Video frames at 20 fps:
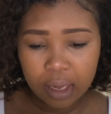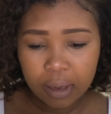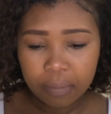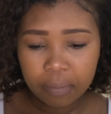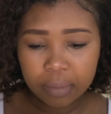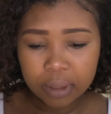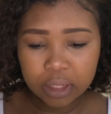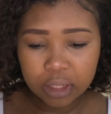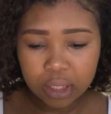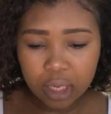
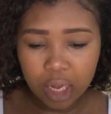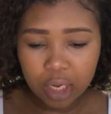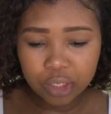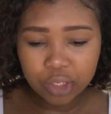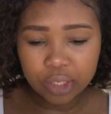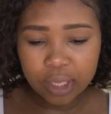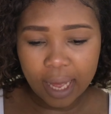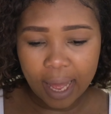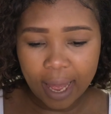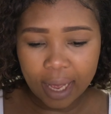Massage
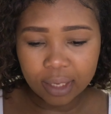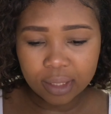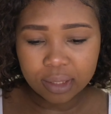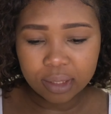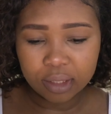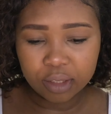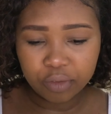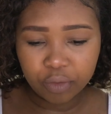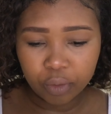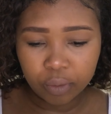the
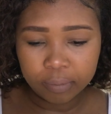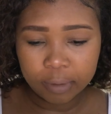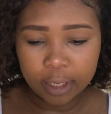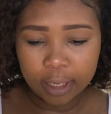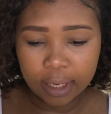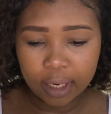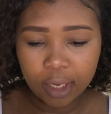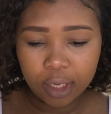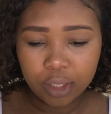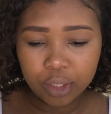Access
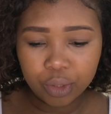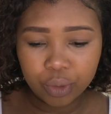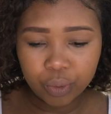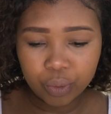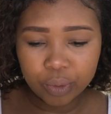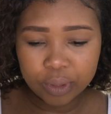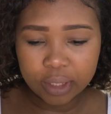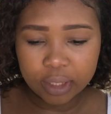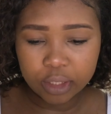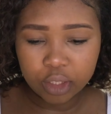formula,
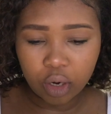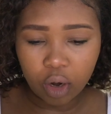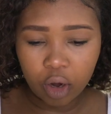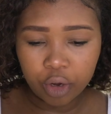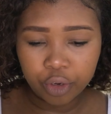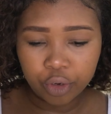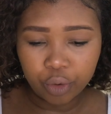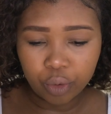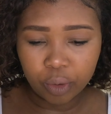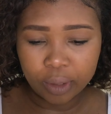use it on
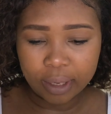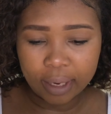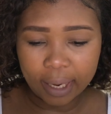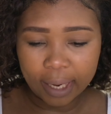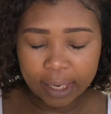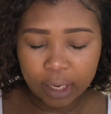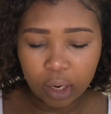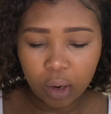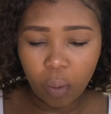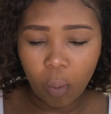your
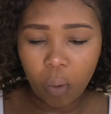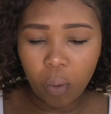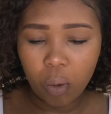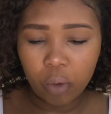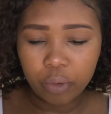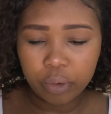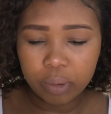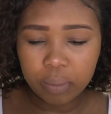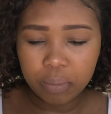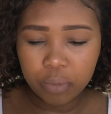neck or
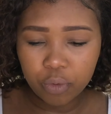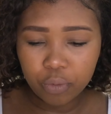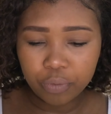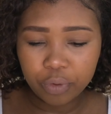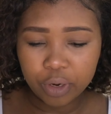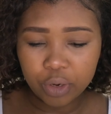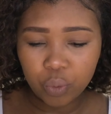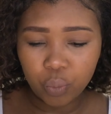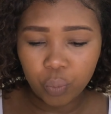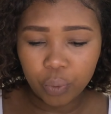remove
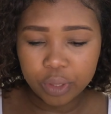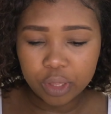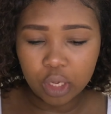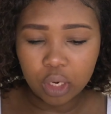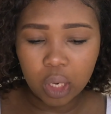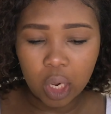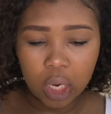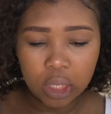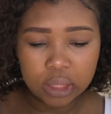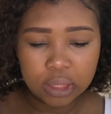it with a
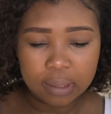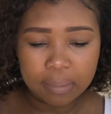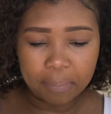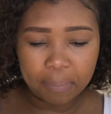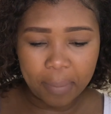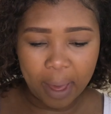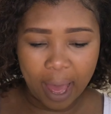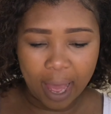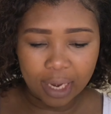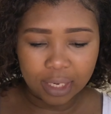cotton
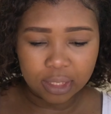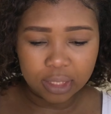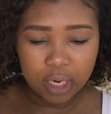pad.